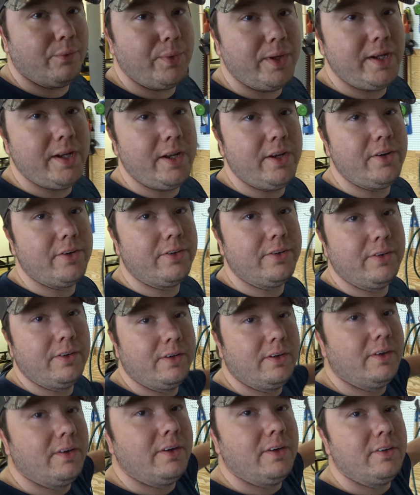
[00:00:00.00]
weed eater
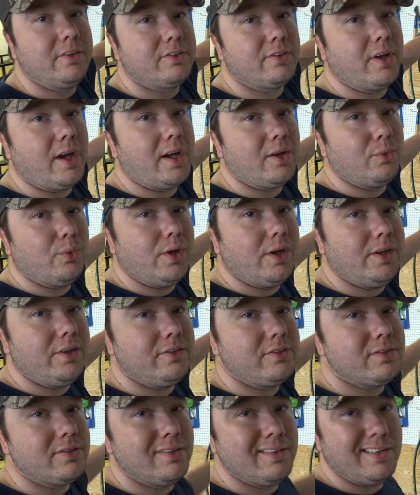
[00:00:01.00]

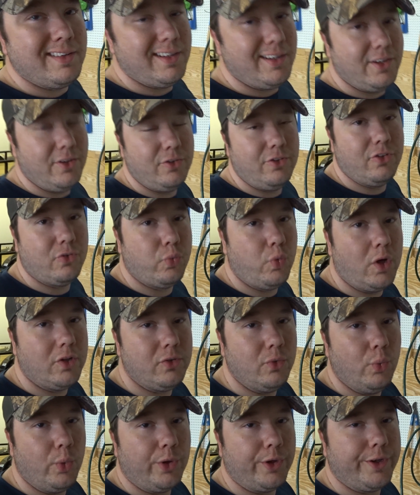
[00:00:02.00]
sideways, just
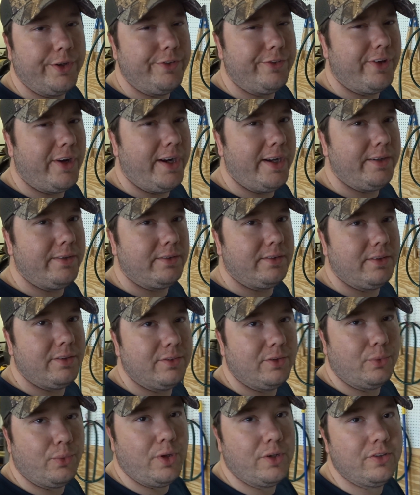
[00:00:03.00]
wasn't working right because
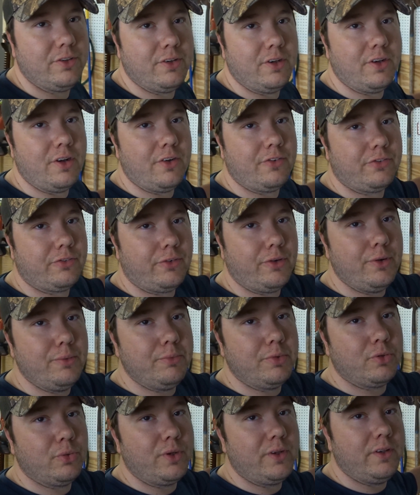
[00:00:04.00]
there wasn't enough room
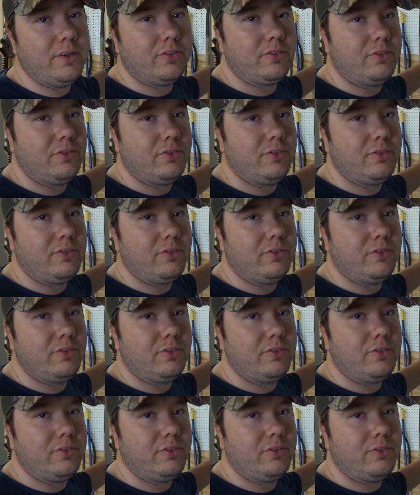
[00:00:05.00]
between this